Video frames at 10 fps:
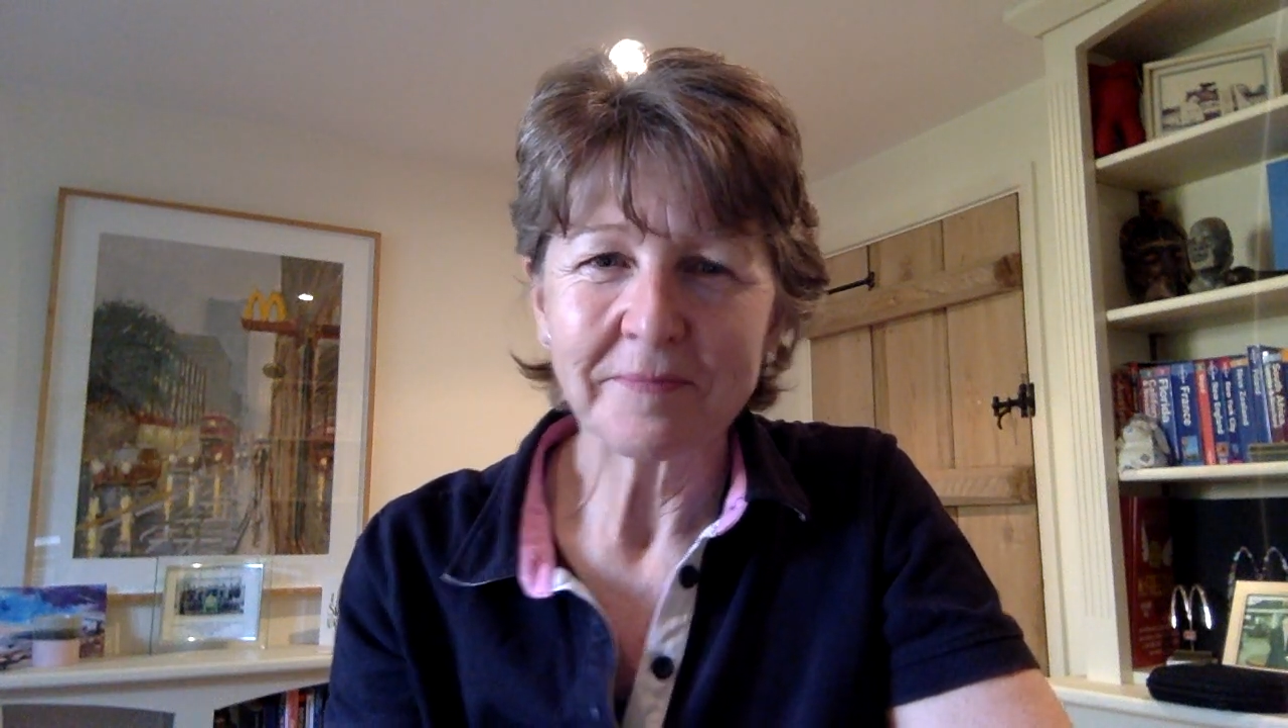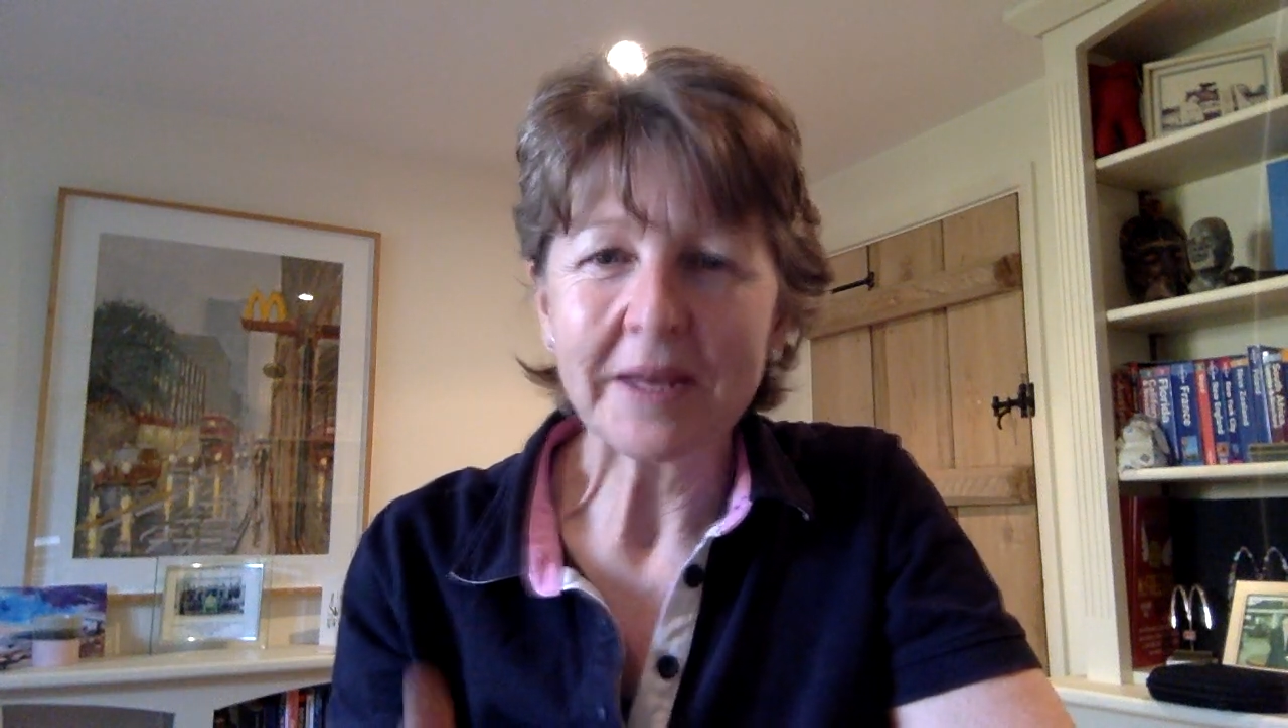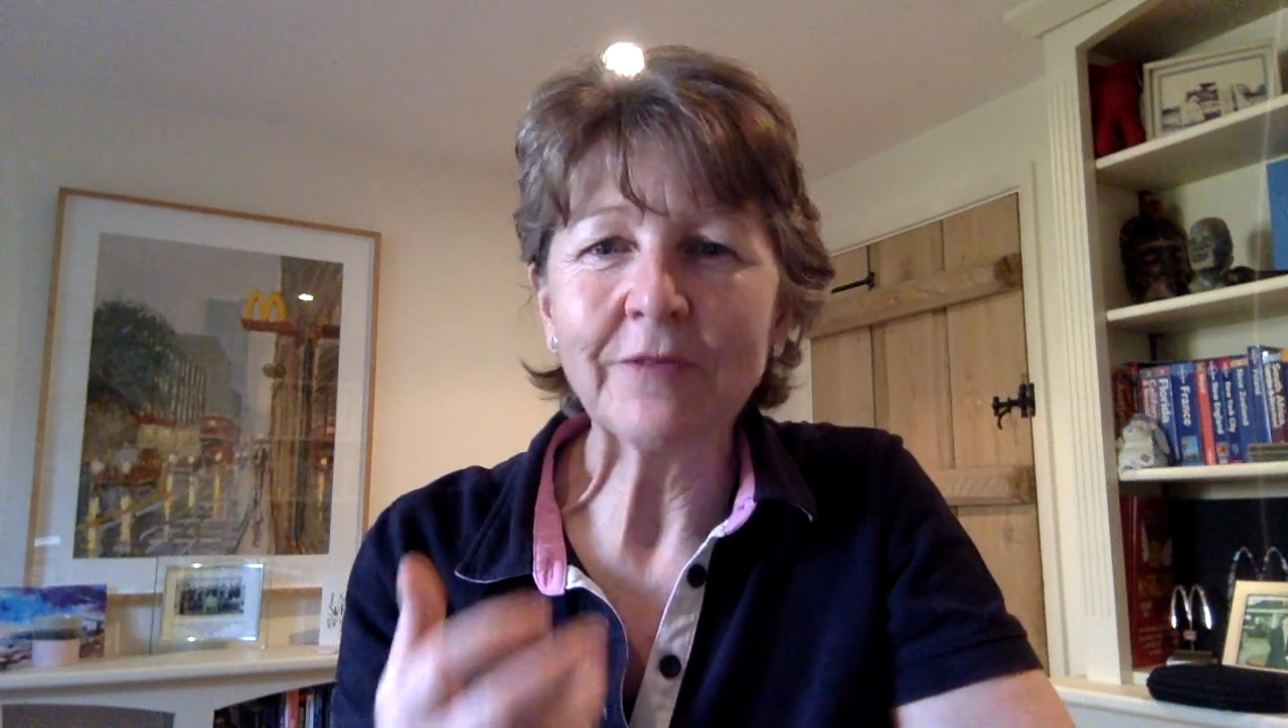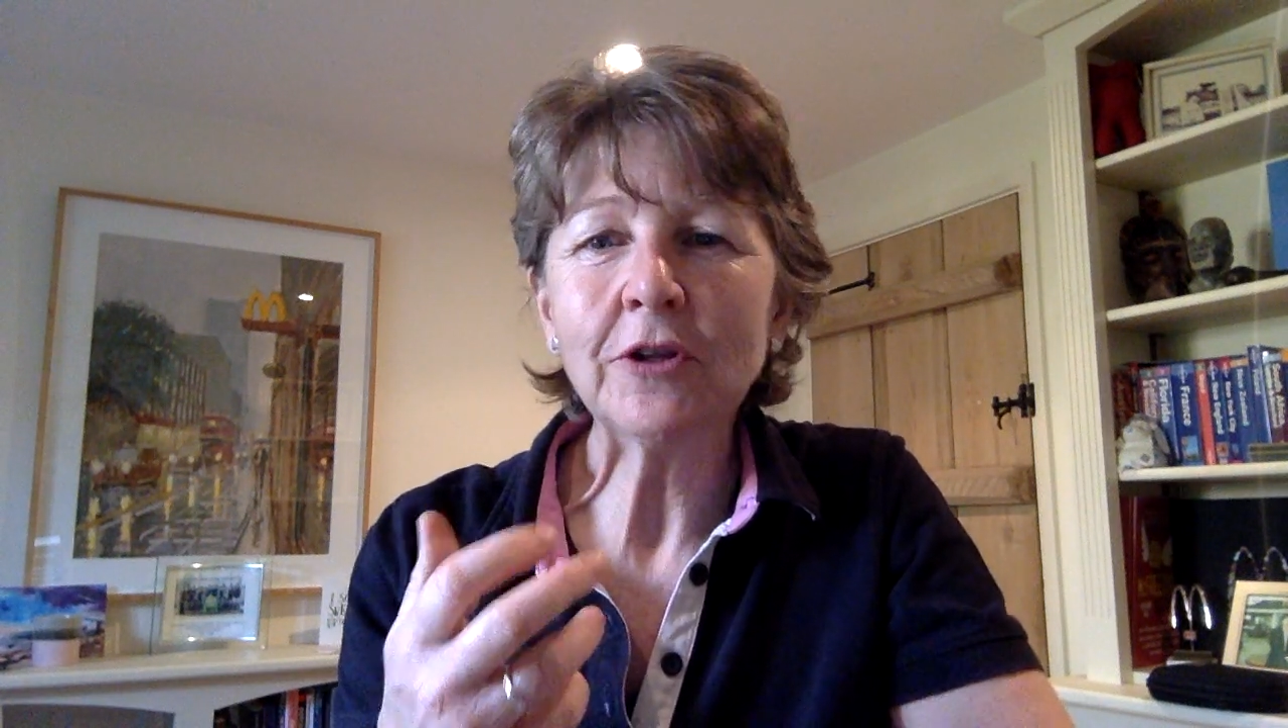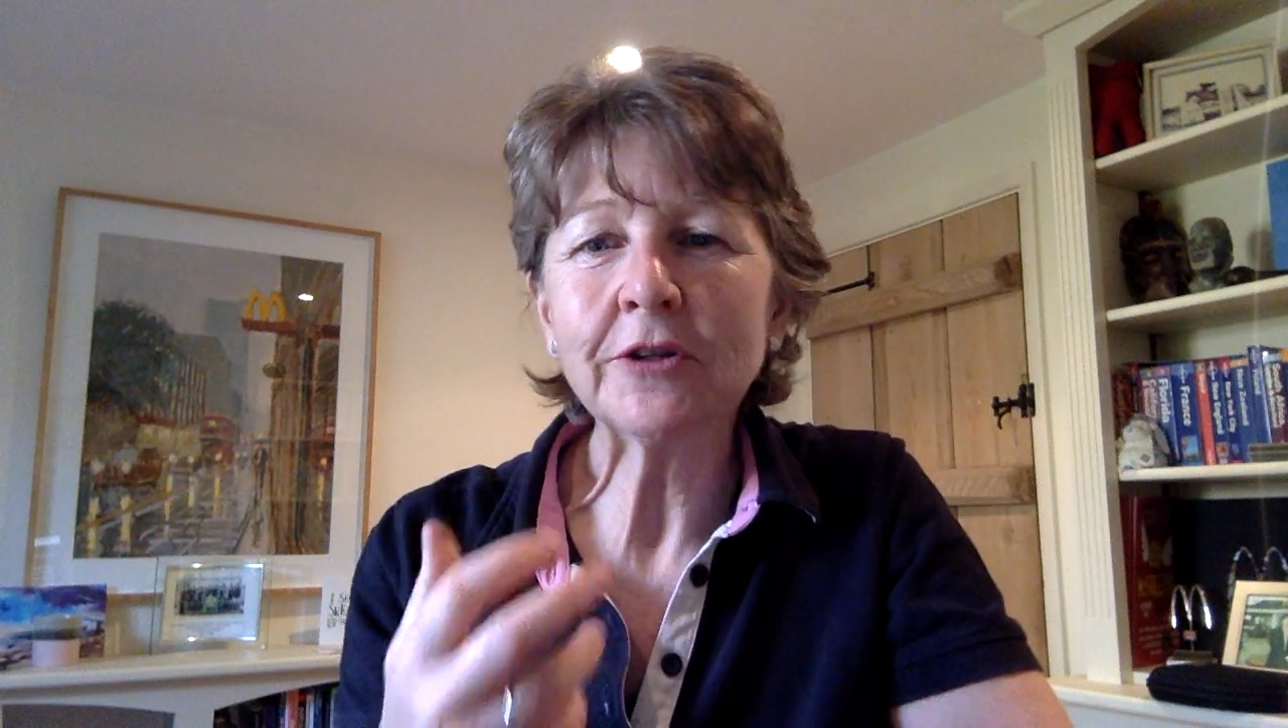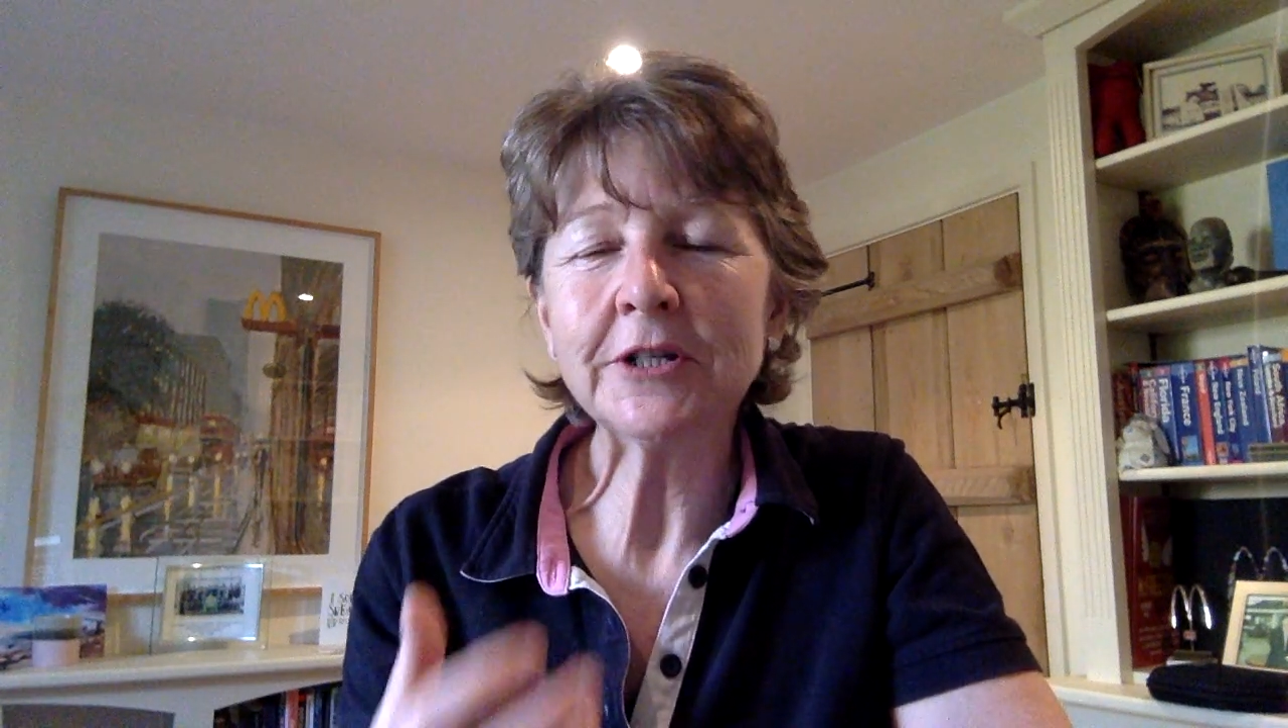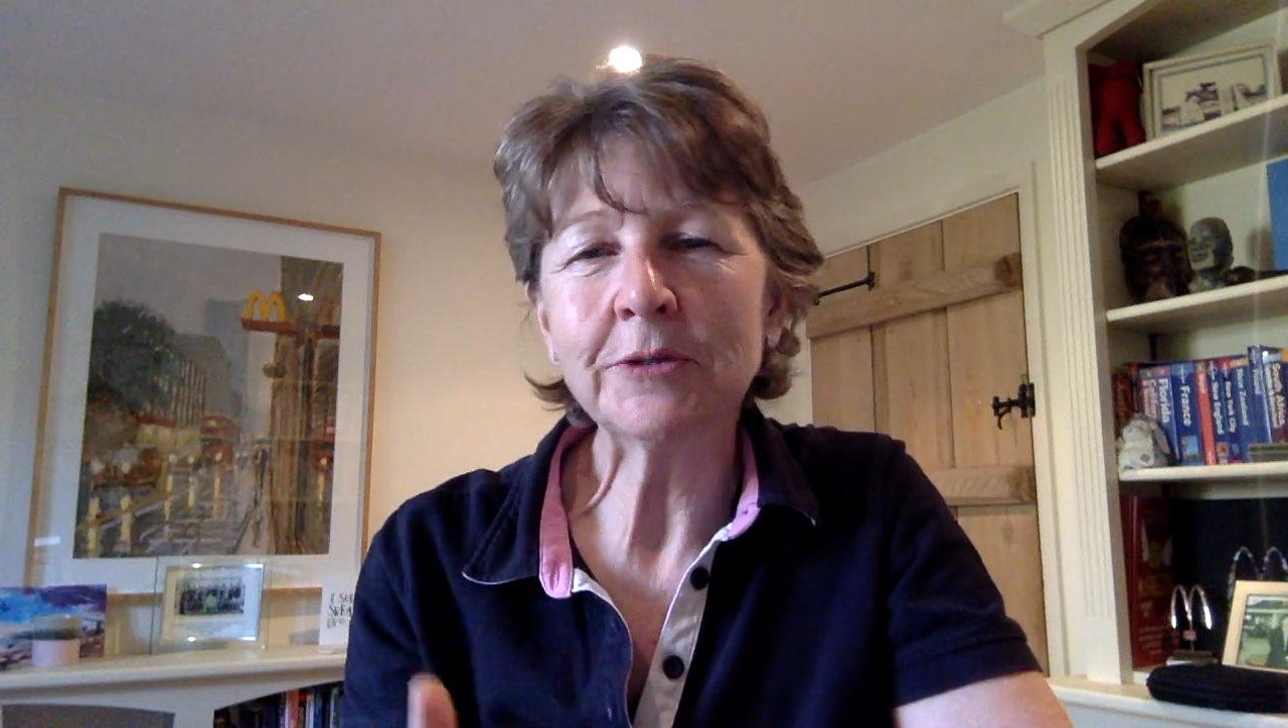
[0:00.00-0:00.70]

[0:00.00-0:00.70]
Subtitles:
If you're looking